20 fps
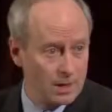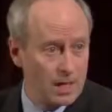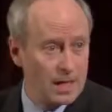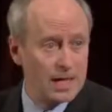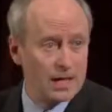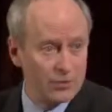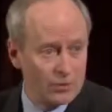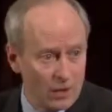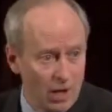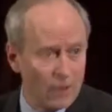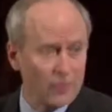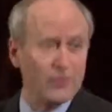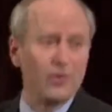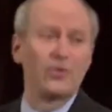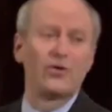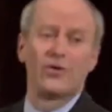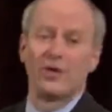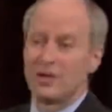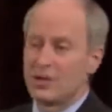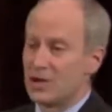He's also
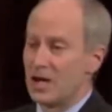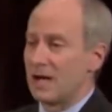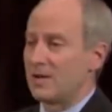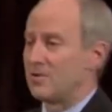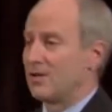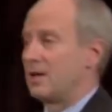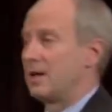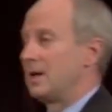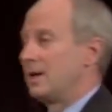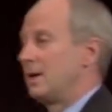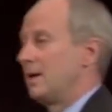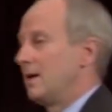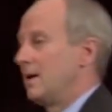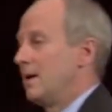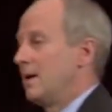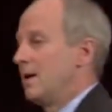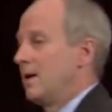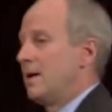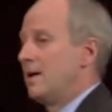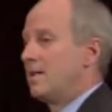suggesting
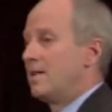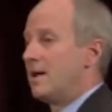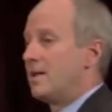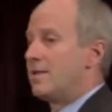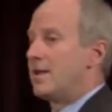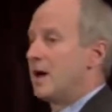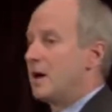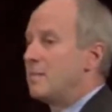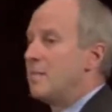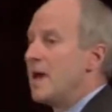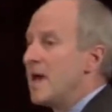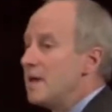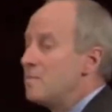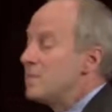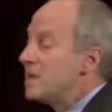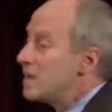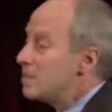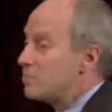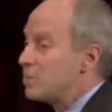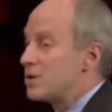that there may
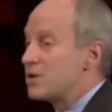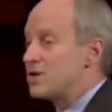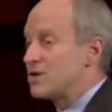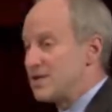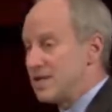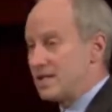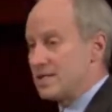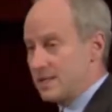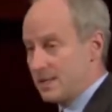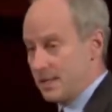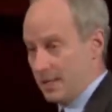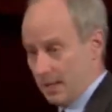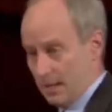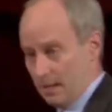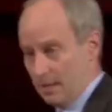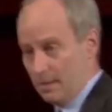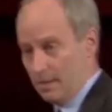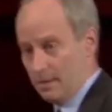be persisting